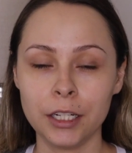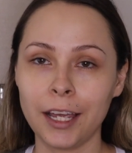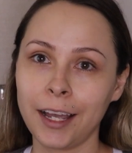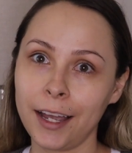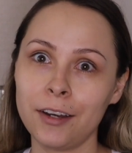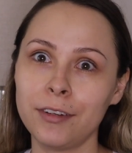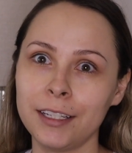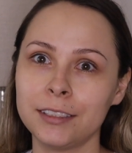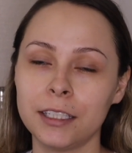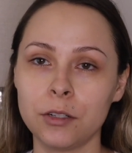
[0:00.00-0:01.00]
like I
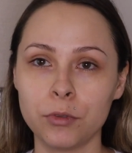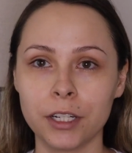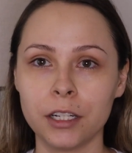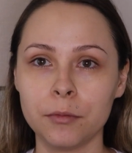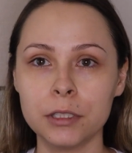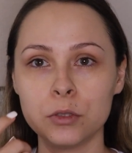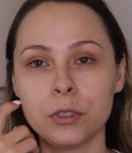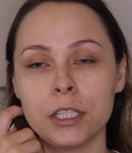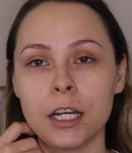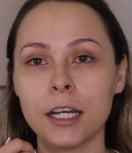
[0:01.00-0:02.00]
already said, we're gonna be
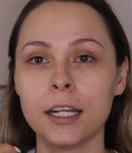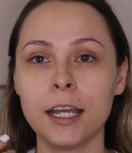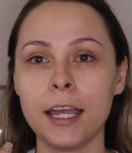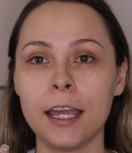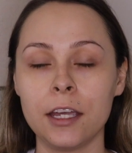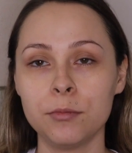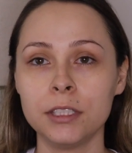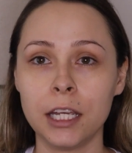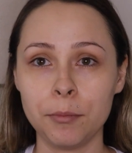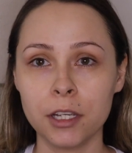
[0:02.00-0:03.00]
doing an
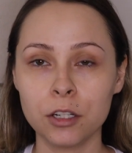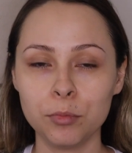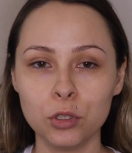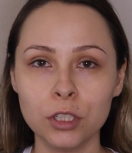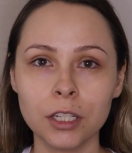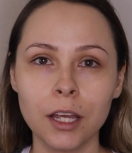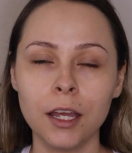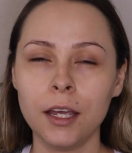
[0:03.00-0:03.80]
everyday makeup look.